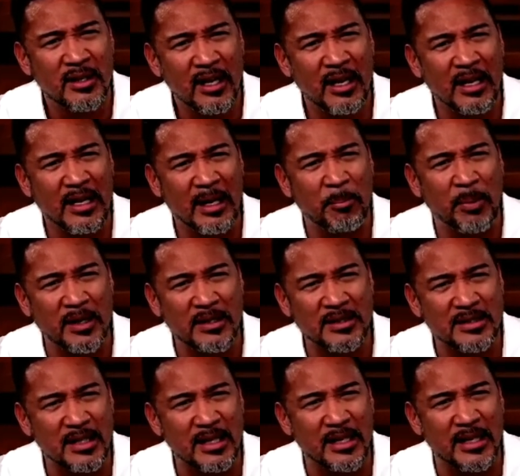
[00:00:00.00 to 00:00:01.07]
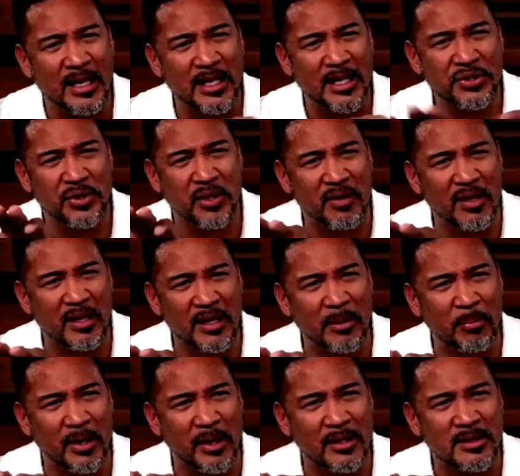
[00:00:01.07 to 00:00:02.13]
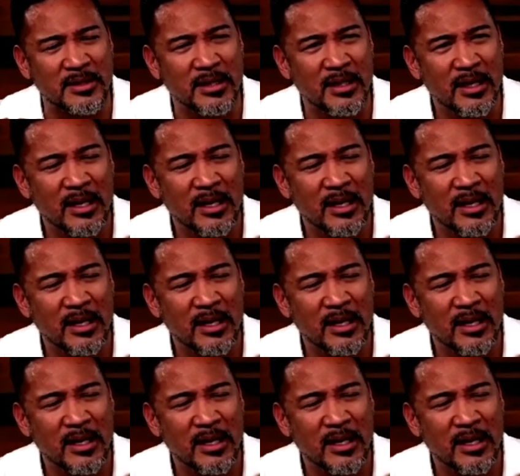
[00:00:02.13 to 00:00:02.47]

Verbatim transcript: Olympics in the history of the Olympics.